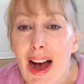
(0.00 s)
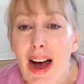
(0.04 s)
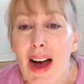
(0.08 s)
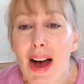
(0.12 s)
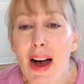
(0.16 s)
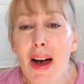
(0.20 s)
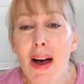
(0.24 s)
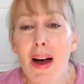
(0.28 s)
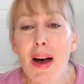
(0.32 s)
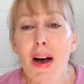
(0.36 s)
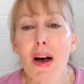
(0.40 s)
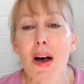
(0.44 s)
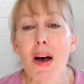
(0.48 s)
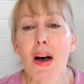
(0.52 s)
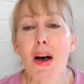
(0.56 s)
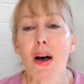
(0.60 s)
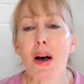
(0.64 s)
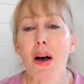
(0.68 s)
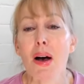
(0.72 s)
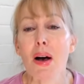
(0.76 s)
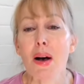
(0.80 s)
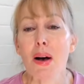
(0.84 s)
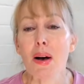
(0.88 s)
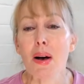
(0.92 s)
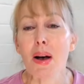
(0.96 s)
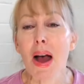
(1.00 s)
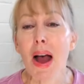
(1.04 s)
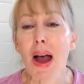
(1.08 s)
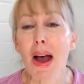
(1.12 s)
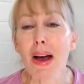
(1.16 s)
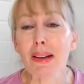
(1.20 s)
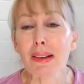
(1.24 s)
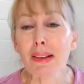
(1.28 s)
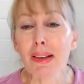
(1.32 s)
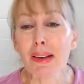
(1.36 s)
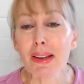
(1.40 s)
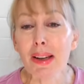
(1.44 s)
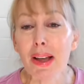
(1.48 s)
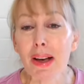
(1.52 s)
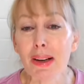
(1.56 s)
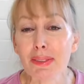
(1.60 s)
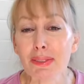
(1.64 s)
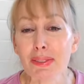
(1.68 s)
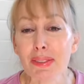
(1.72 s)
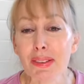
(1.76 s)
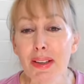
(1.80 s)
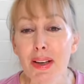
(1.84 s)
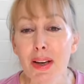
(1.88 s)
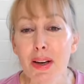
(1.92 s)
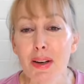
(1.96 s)
Oh, how
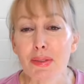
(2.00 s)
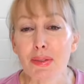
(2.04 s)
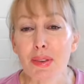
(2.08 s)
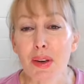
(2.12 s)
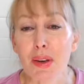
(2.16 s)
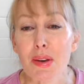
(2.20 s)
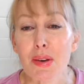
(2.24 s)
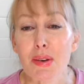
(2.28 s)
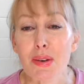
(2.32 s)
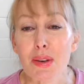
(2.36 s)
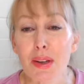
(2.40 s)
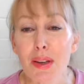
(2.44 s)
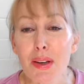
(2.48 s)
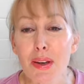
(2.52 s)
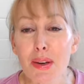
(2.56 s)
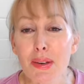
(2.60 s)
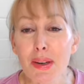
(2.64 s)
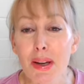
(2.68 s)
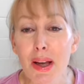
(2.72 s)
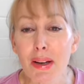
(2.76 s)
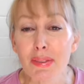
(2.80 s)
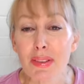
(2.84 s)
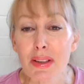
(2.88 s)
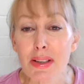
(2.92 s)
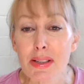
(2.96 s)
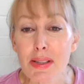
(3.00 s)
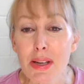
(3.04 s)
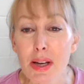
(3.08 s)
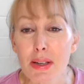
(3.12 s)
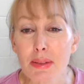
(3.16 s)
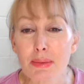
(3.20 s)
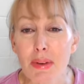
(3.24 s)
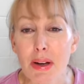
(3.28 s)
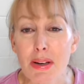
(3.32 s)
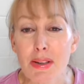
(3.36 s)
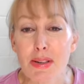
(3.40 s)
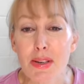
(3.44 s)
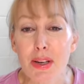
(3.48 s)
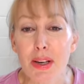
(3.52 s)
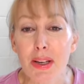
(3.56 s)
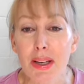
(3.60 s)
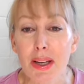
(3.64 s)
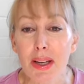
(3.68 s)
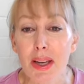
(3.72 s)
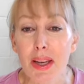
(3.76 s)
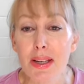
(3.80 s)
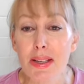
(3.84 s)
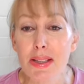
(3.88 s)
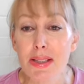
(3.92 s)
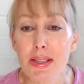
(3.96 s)
lovely of you. You love it so much, you're going to
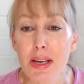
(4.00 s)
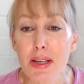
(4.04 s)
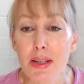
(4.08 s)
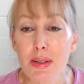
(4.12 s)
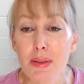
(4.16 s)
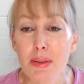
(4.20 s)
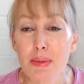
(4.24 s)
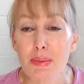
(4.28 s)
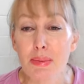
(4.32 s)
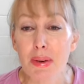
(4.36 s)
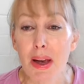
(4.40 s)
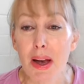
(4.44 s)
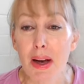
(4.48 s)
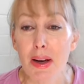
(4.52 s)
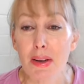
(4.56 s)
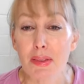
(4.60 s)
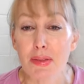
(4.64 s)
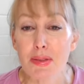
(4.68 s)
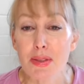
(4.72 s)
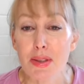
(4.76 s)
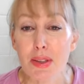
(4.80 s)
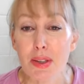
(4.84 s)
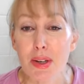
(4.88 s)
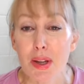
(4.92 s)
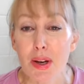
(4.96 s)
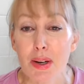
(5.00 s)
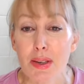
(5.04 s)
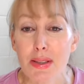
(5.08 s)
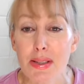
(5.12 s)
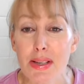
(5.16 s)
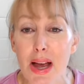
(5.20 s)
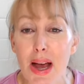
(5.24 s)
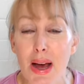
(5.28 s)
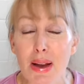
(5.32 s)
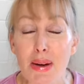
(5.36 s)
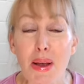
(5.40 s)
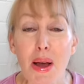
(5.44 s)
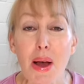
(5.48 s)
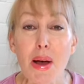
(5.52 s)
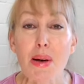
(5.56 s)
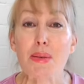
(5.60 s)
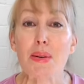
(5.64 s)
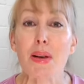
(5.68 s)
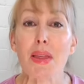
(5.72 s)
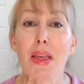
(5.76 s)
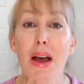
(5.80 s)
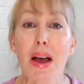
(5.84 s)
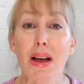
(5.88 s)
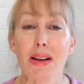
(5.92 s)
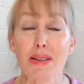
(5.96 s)
continue with me after the lockdown.
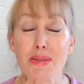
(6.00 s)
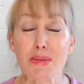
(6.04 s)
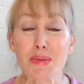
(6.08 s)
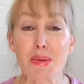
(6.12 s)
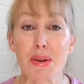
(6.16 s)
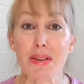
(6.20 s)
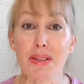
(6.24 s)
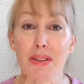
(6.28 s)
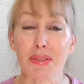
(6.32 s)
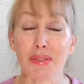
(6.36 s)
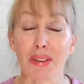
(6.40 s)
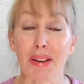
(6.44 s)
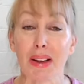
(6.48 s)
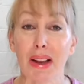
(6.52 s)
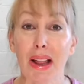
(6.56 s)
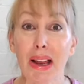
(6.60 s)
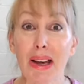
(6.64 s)
Well, that's wonderful.